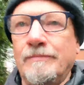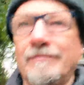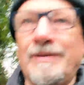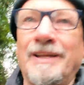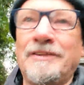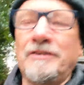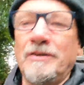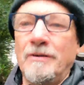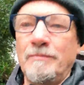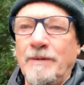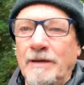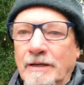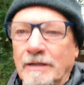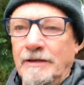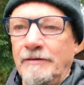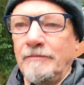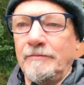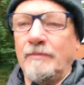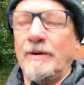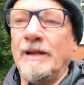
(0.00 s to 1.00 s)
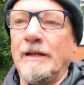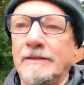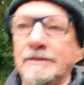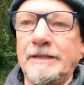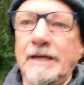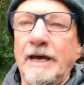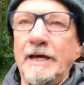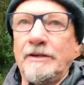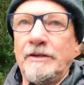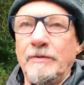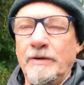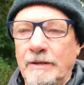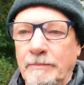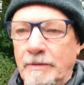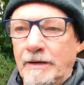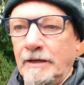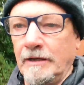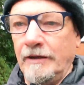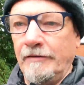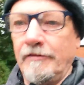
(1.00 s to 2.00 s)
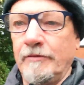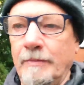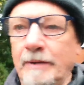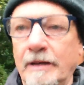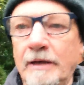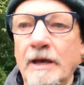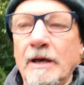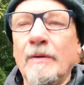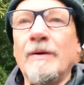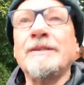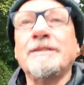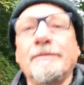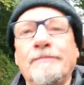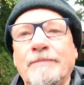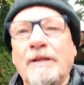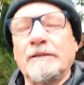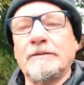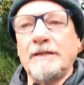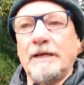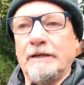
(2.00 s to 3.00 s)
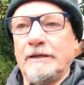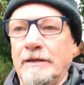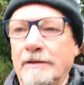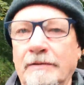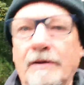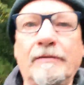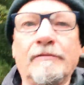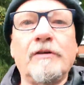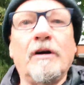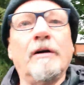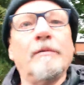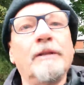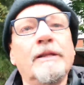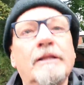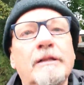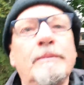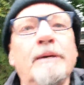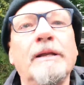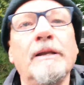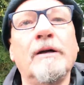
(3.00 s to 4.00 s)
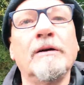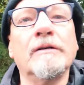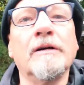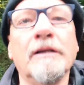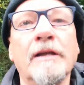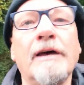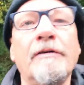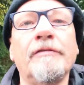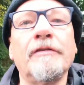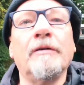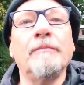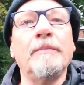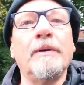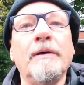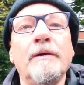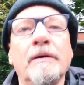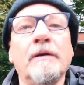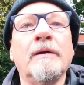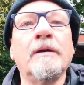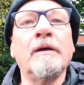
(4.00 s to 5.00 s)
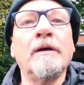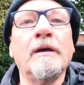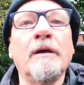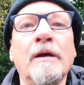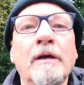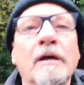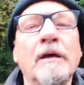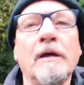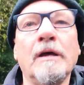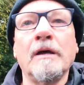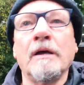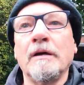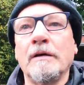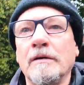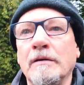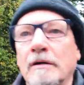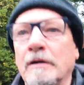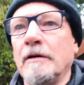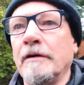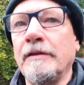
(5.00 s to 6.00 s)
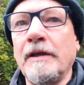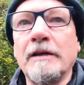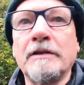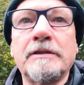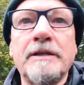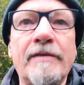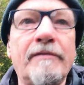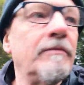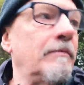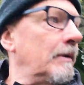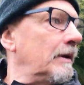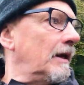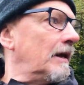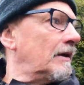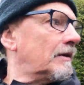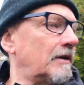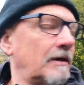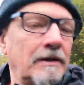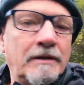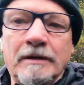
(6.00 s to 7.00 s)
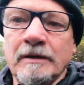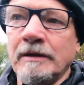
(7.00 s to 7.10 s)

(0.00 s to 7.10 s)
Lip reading: I do it mainly, well, I started doing it mainly for me. I'll tell you, I've got a little bit longer left on me. Oh, that's 7 minutes.